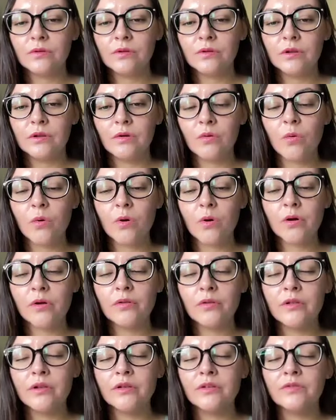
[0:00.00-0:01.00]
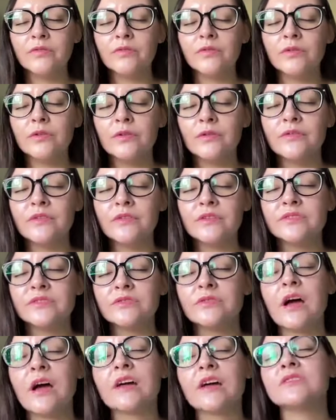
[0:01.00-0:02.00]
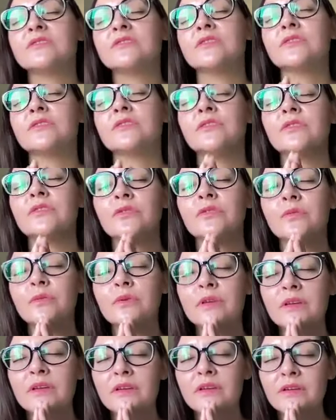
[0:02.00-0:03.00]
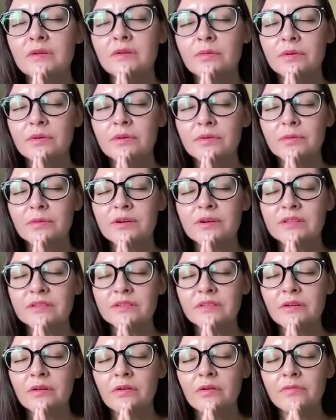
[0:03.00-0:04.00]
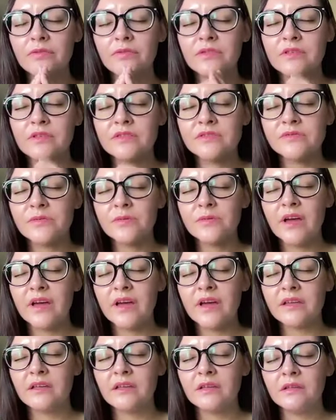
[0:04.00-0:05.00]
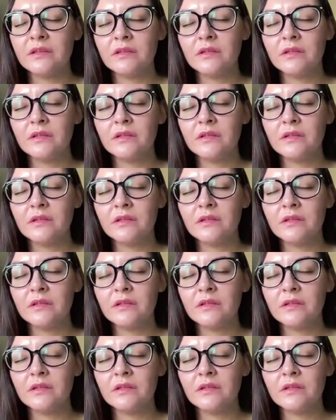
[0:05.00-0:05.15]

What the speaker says: In a world that is full of distractions, to be with oneself in this way